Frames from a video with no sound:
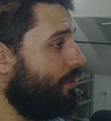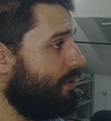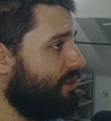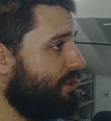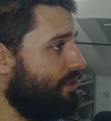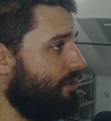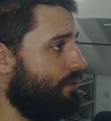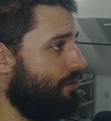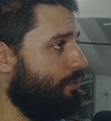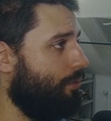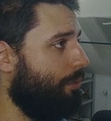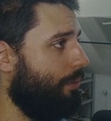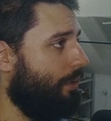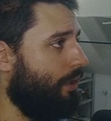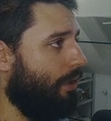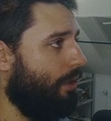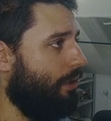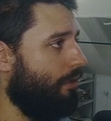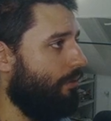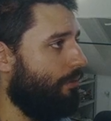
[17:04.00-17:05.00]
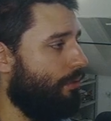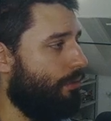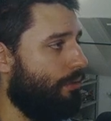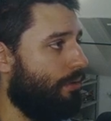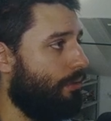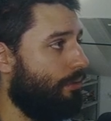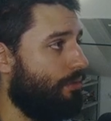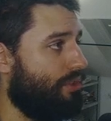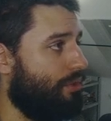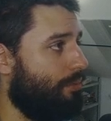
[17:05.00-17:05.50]
super, you know,
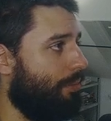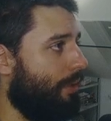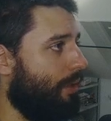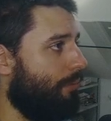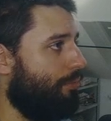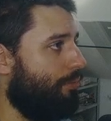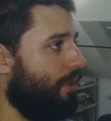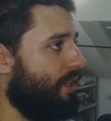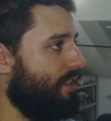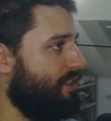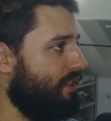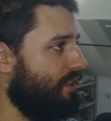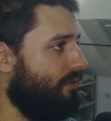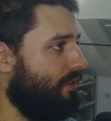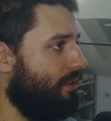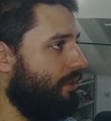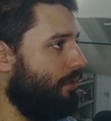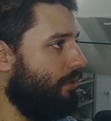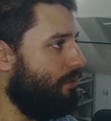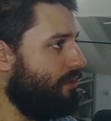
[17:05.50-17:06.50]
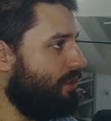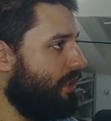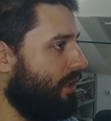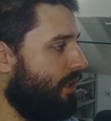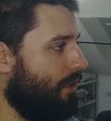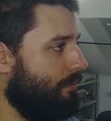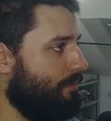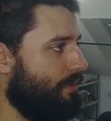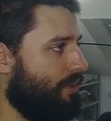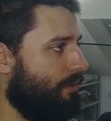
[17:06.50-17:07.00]
it looks super impressive. It looks
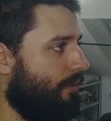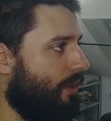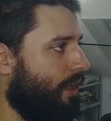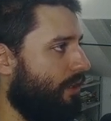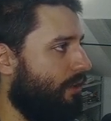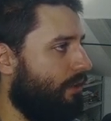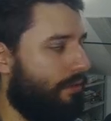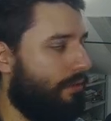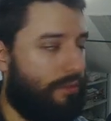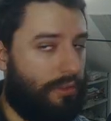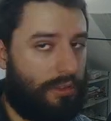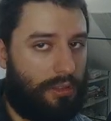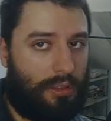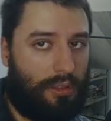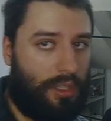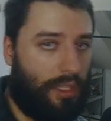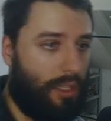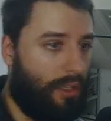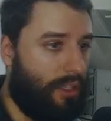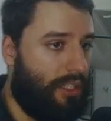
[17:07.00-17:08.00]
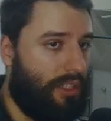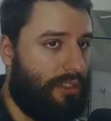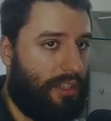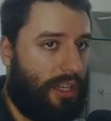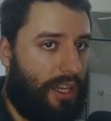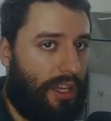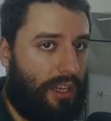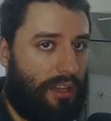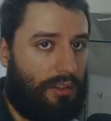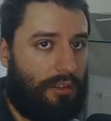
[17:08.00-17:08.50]
like I'm some kind of uh, elite
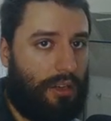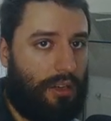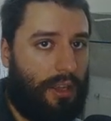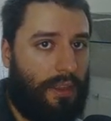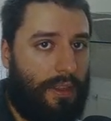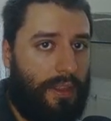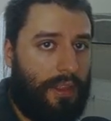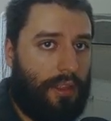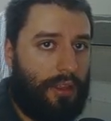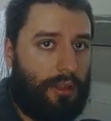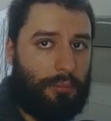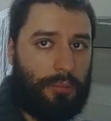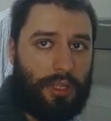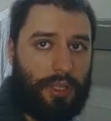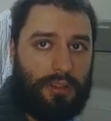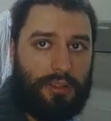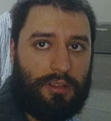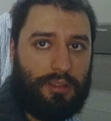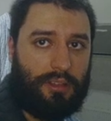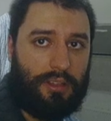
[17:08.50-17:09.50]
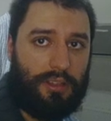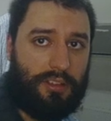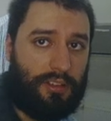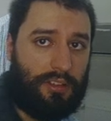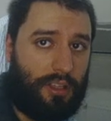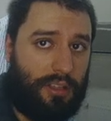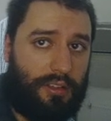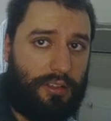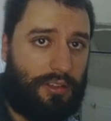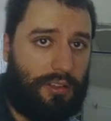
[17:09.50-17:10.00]
hacker, but it's
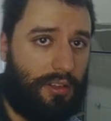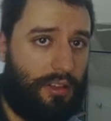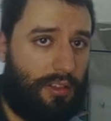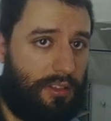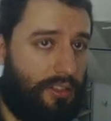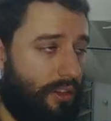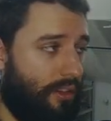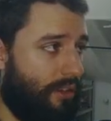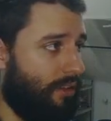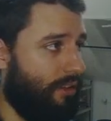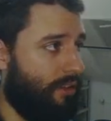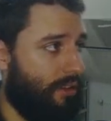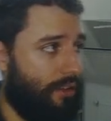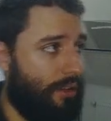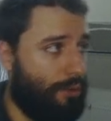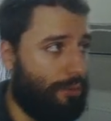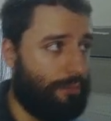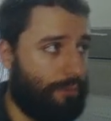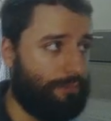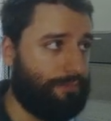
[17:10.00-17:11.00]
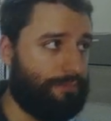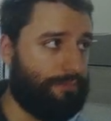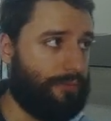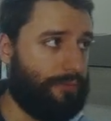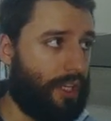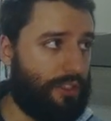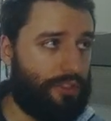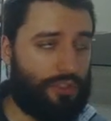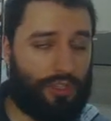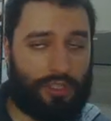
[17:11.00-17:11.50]
not. It's n- no.
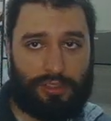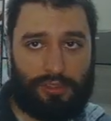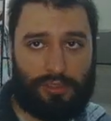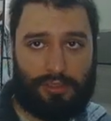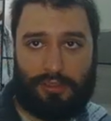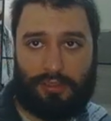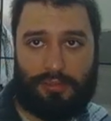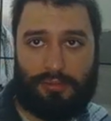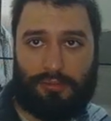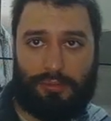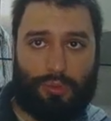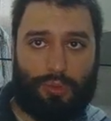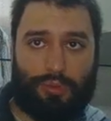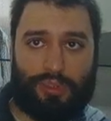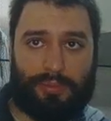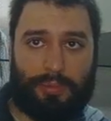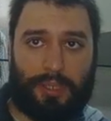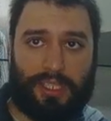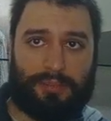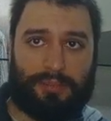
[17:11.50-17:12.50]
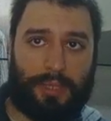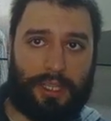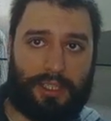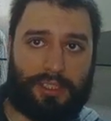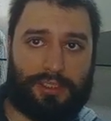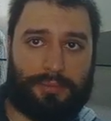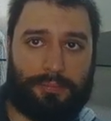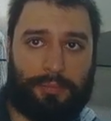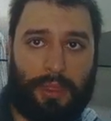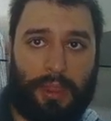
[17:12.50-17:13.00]
I just use
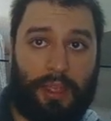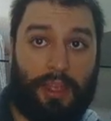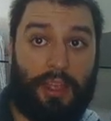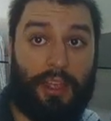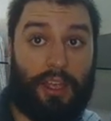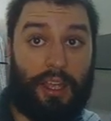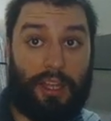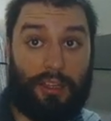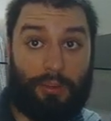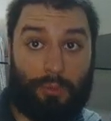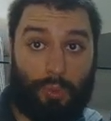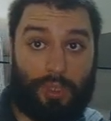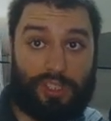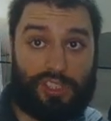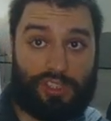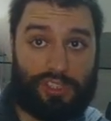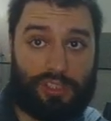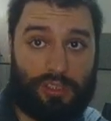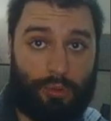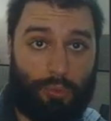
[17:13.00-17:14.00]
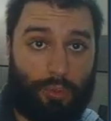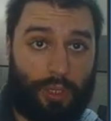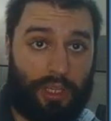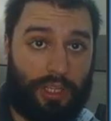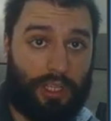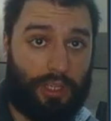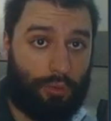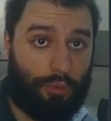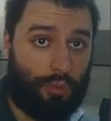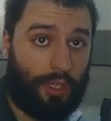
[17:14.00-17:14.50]
Spacemacs, and what's
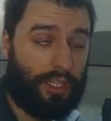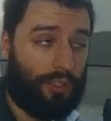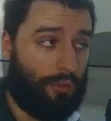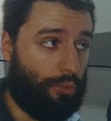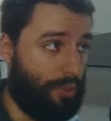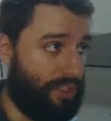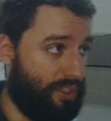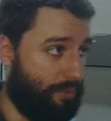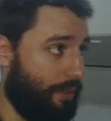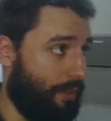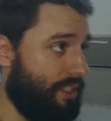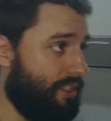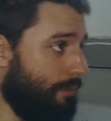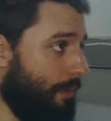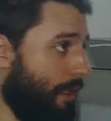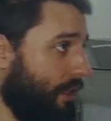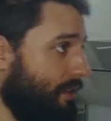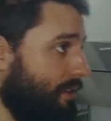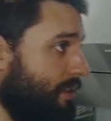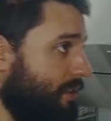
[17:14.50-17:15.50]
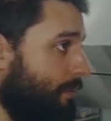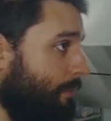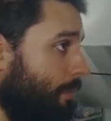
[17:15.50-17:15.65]
really great with Spacemacs